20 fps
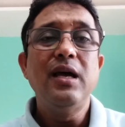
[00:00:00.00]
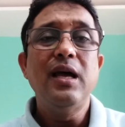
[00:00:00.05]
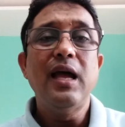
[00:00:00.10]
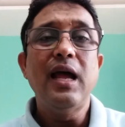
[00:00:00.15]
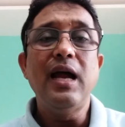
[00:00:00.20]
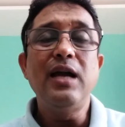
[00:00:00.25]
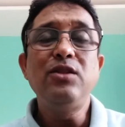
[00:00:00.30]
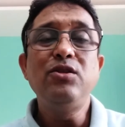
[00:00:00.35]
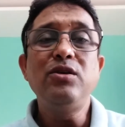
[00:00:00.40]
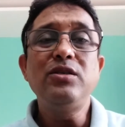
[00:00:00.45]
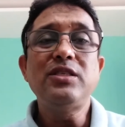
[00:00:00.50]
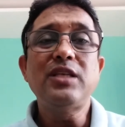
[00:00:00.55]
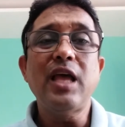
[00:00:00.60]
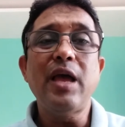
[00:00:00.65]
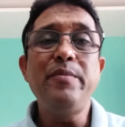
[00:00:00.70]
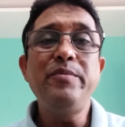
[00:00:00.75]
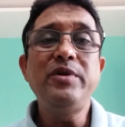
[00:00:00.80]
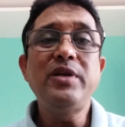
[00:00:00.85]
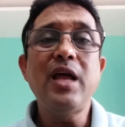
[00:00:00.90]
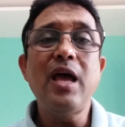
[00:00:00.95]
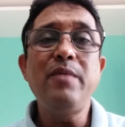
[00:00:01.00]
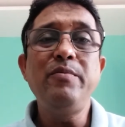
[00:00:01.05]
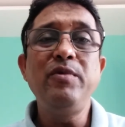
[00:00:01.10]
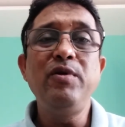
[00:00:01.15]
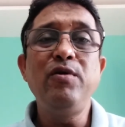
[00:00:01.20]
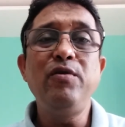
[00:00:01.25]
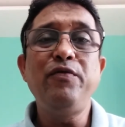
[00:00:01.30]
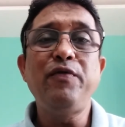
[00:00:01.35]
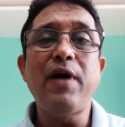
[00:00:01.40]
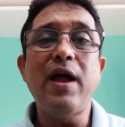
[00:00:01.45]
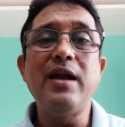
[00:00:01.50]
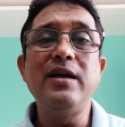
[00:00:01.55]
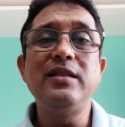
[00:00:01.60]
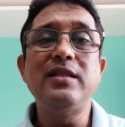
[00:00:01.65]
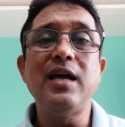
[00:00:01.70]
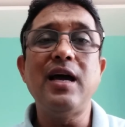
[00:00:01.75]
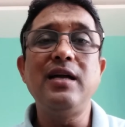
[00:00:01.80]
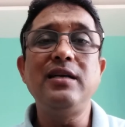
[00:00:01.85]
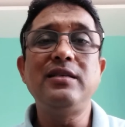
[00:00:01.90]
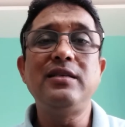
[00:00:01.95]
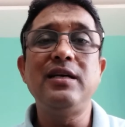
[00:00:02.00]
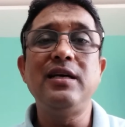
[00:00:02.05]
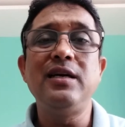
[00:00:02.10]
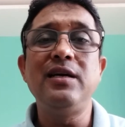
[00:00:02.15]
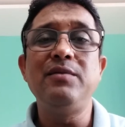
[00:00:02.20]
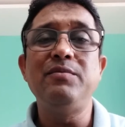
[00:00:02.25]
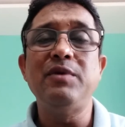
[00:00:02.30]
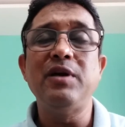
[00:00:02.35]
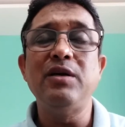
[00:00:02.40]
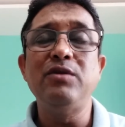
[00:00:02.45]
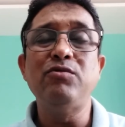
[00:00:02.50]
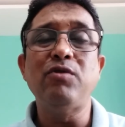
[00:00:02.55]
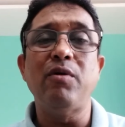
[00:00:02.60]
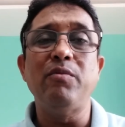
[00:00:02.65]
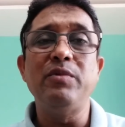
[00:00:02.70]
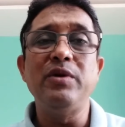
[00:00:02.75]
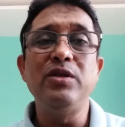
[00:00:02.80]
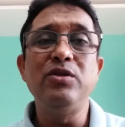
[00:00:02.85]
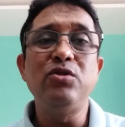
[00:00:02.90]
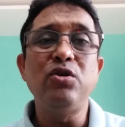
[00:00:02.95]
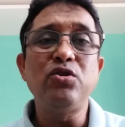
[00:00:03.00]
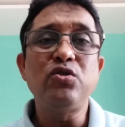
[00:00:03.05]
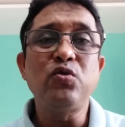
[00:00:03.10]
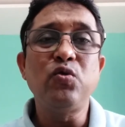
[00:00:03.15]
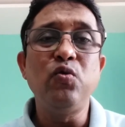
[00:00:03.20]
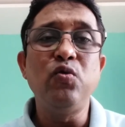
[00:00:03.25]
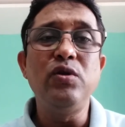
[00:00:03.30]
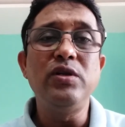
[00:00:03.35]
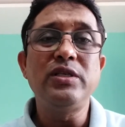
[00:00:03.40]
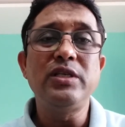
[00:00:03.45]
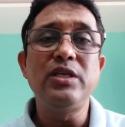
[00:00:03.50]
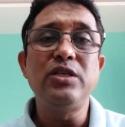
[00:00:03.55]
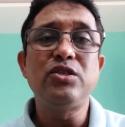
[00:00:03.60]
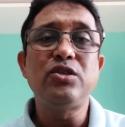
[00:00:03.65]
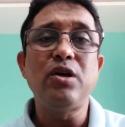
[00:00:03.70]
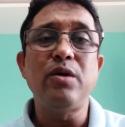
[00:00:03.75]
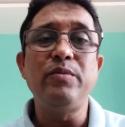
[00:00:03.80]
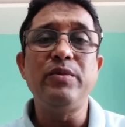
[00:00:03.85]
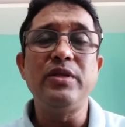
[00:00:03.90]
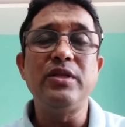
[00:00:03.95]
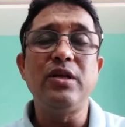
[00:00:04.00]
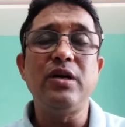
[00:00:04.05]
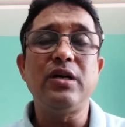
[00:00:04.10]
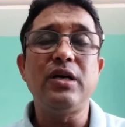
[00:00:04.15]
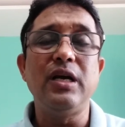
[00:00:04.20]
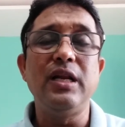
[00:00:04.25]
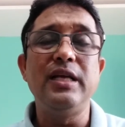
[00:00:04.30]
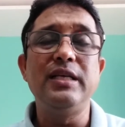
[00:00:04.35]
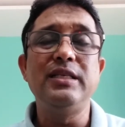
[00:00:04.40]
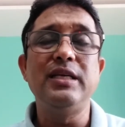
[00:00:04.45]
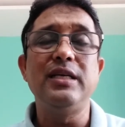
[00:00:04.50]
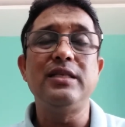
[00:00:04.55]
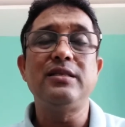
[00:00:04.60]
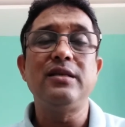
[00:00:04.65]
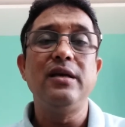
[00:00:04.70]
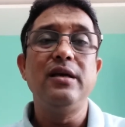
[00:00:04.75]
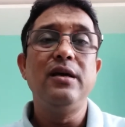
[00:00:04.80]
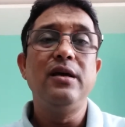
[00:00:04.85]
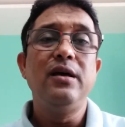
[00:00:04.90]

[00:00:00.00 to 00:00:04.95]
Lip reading: At the same time, you will find that in the school system, in the colleges